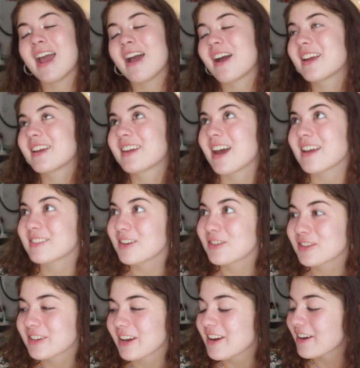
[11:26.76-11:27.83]
I guess
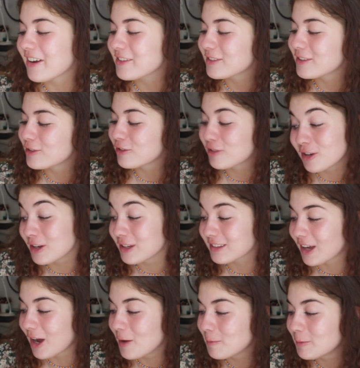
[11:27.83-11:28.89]
I'll show you guys the
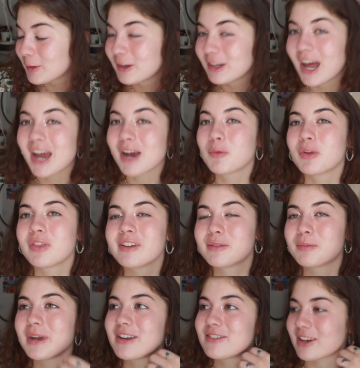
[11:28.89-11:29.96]
shoes I bought. Like, would
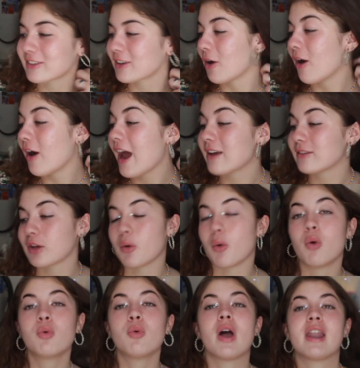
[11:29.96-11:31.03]
this be a Jessica Hart
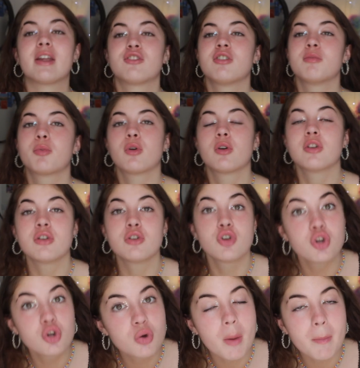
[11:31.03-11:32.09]
XO haul unless she bought a
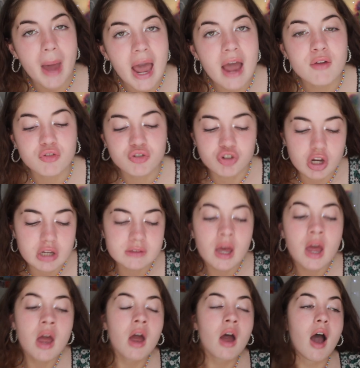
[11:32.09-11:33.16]
new pair of shoes?
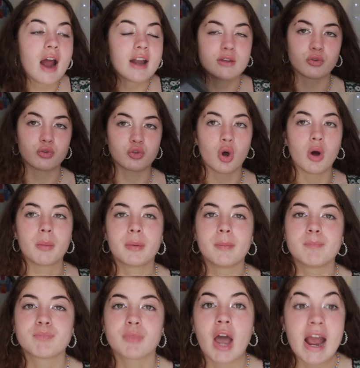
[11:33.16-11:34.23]
I need to stop.
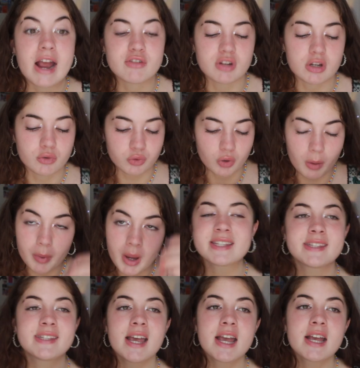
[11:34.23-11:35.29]
I actually need to stop.
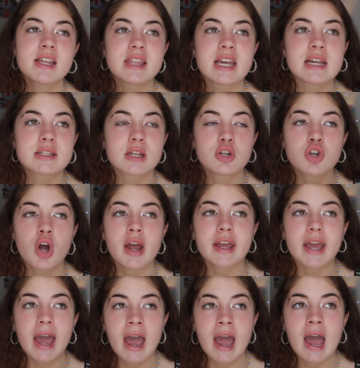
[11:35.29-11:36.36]
Seeing these
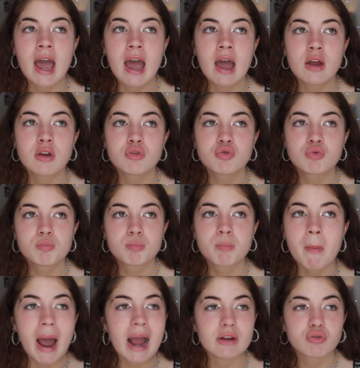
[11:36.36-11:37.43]
Nike Air
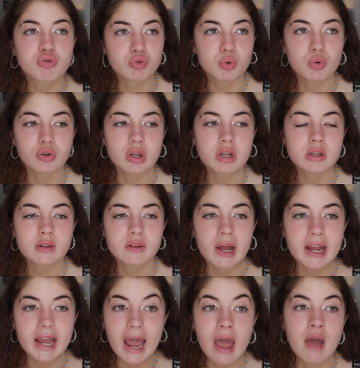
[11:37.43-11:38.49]
Max Jordans
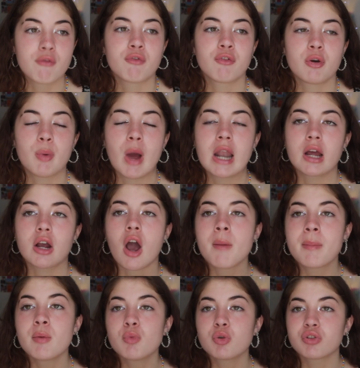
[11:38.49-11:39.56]
like everywhere. Like
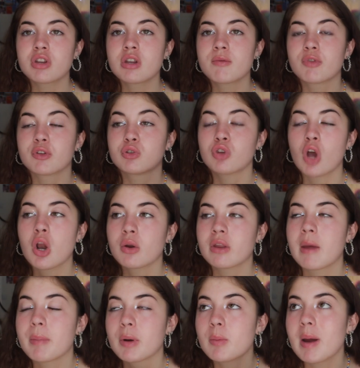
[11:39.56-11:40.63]
I've been wanting them for so long.
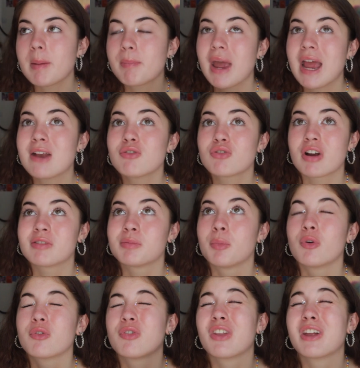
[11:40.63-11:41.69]
They've been on my Pinterest
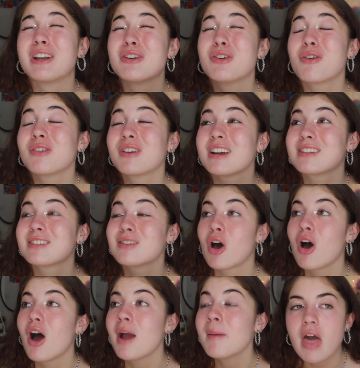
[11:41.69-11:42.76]
board for the longest
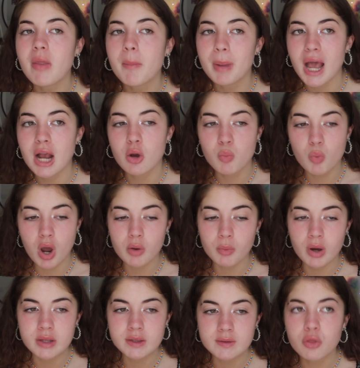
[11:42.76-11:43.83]
time. They're the black and white
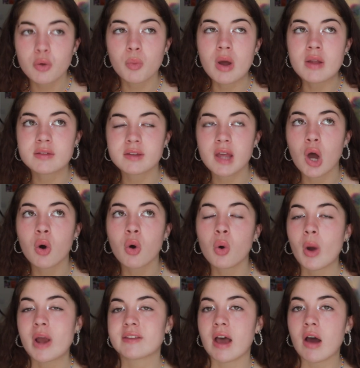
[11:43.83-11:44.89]
ones. The ones that are
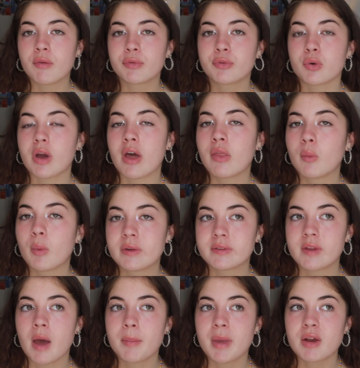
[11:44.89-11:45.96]
always out of stock and the
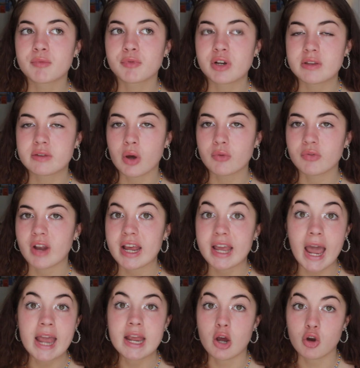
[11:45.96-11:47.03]
ones that are being resold for
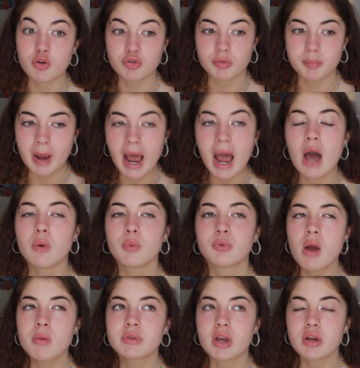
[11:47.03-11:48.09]
like 800 pounds.
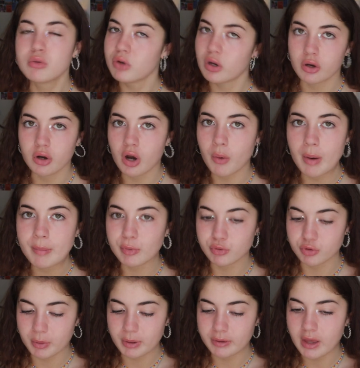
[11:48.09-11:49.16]
I was like, no, no, no, I'm
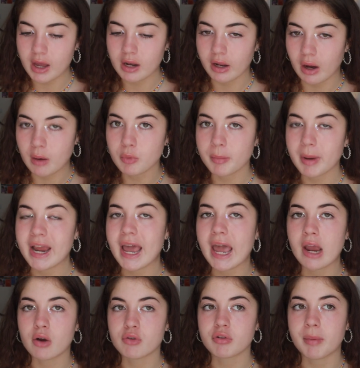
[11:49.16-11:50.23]
not doing that. Like I'm not paying
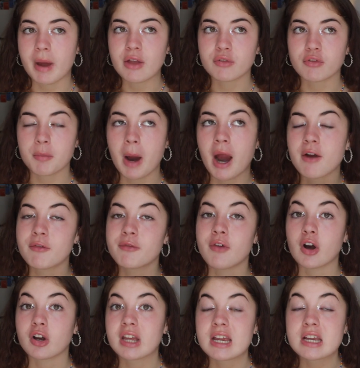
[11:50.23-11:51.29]
800 pounds for a pair of
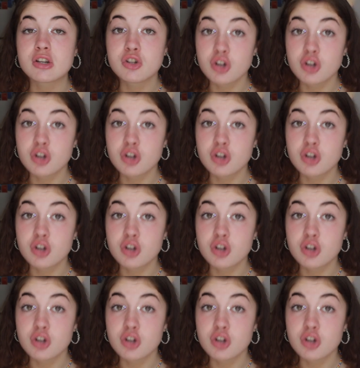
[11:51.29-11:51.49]
fucking